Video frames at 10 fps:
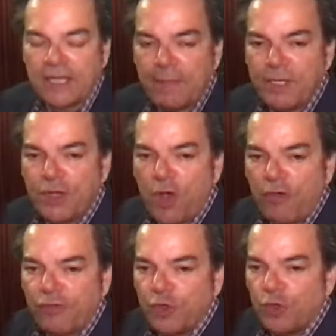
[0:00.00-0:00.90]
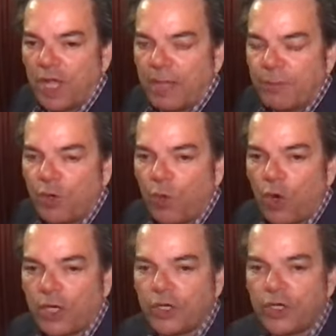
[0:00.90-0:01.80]
Let me know if you like put
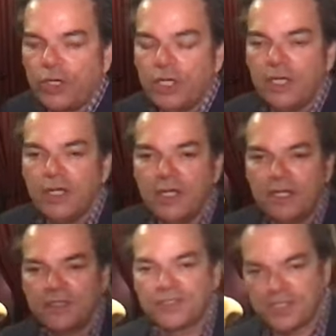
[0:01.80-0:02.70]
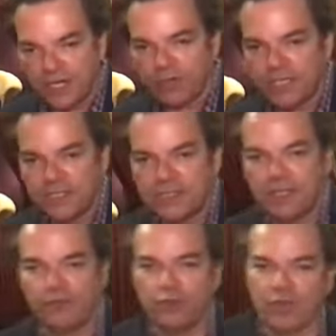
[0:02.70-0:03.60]
worker series
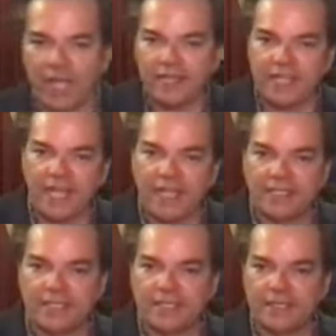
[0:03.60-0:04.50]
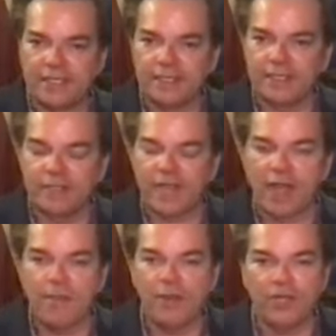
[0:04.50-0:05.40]
if you like the idea. Now
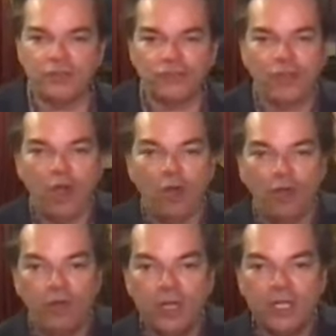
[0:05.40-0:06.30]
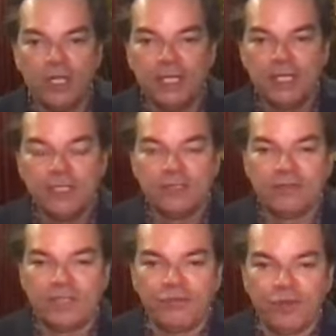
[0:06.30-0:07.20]
I'm going to show
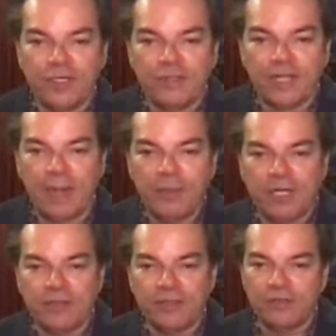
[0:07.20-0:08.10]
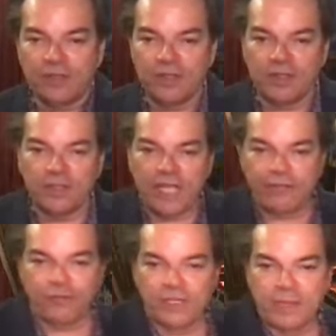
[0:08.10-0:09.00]
different. I'm going to
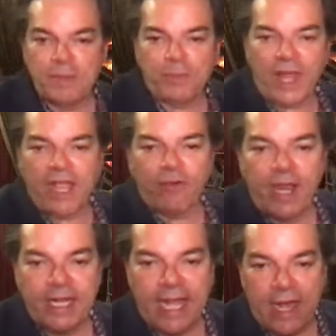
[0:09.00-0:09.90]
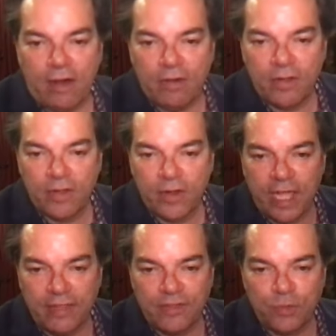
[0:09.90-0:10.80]
like, for, let me play it right now.
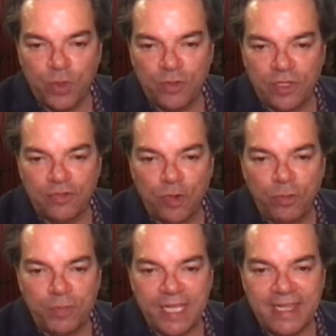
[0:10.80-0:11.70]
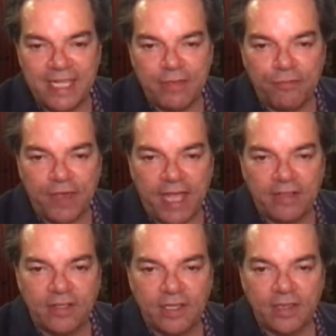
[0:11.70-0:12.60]
Okay, this would this would be the
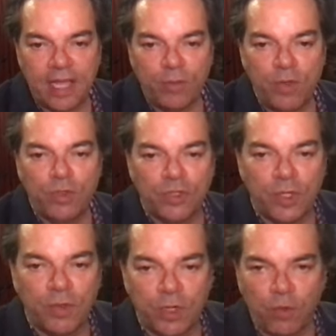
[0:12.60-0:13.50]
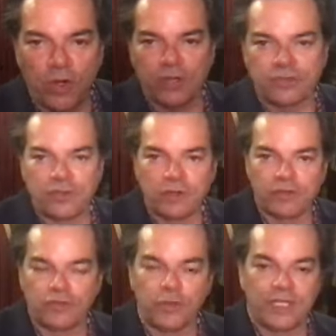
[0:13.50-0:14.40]
effect that we would do in a worker
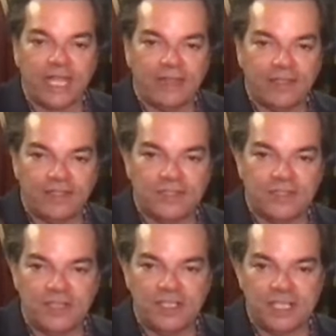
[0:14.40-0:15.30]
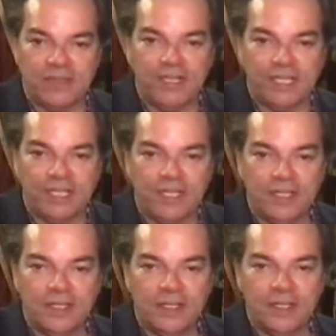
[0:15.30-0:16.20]
series. You would get this D- DVD,
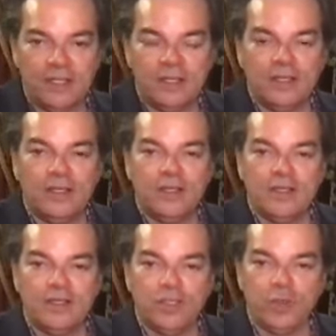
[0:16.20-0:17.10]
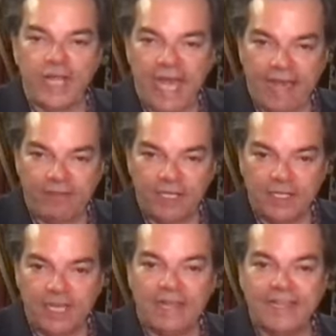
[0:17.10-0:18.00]
you would have
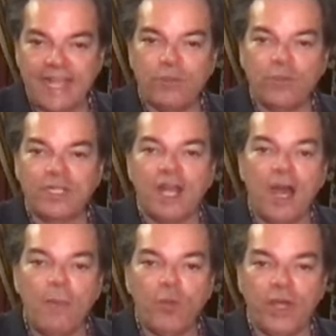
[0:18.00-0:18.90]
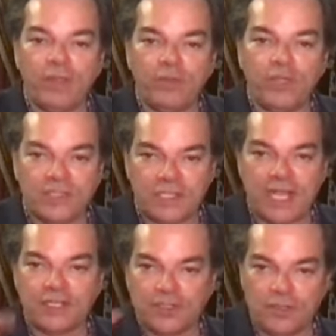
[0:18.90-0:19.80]
it, and then it would come with. We'd
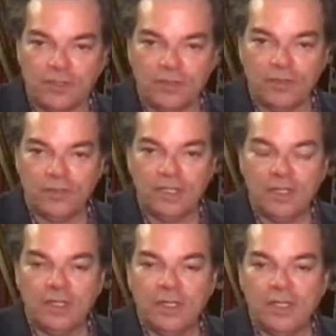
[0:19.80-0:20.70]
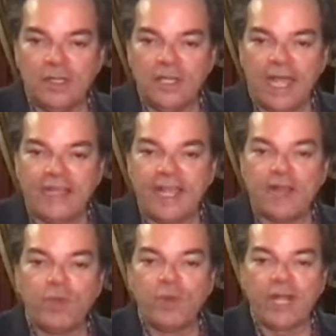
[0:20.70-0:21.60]
send it to you, and
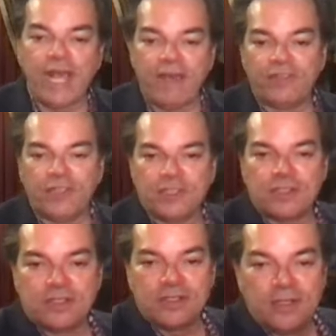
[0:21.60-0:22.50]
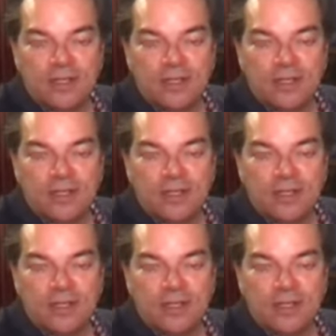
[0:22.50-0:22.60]
then we would have this